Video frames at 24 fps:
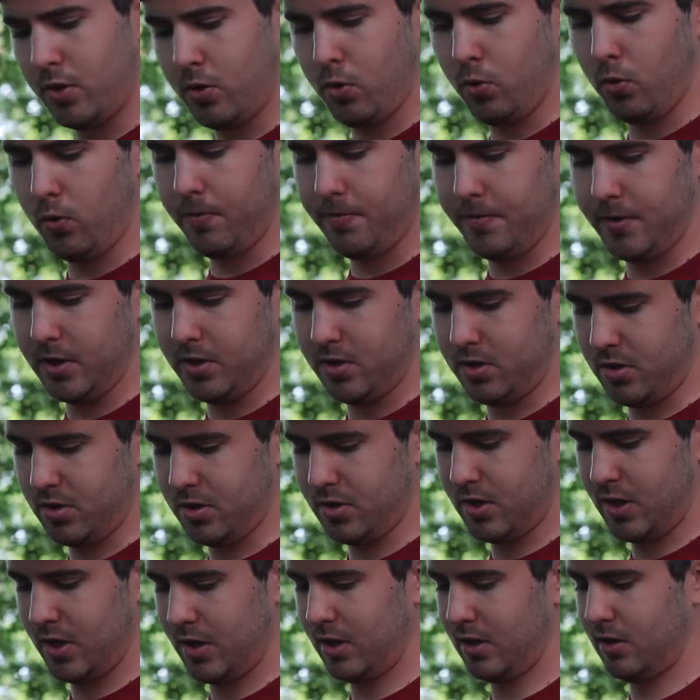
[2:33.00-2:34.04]
cool features
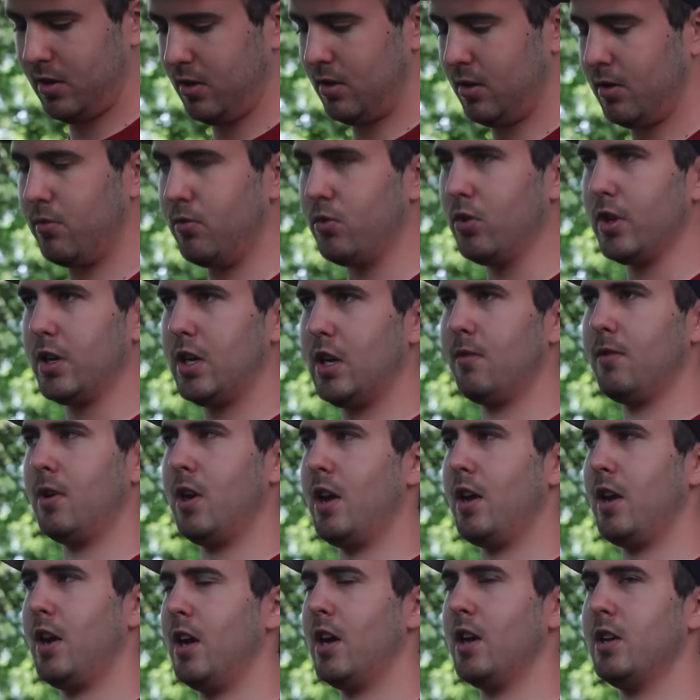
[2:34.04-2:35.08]
that really give it
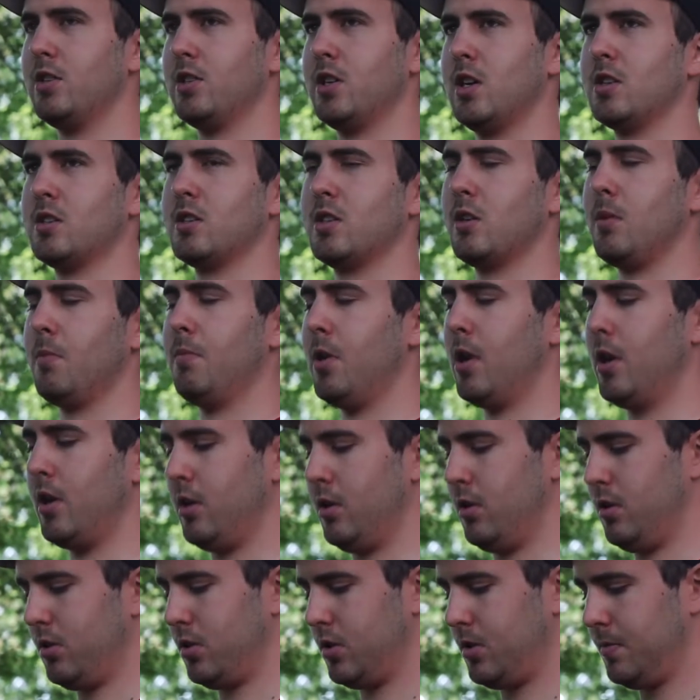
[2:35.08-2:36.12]
an edge against the
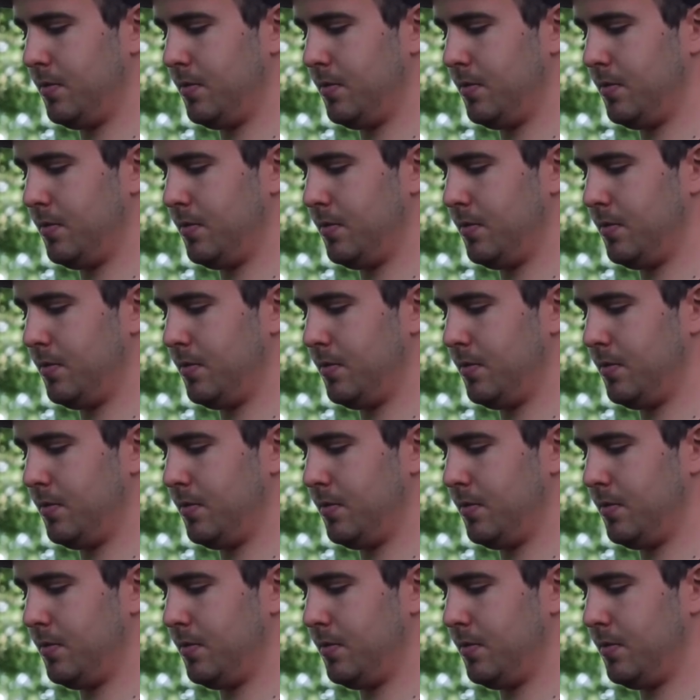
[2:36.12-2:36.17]
competitors.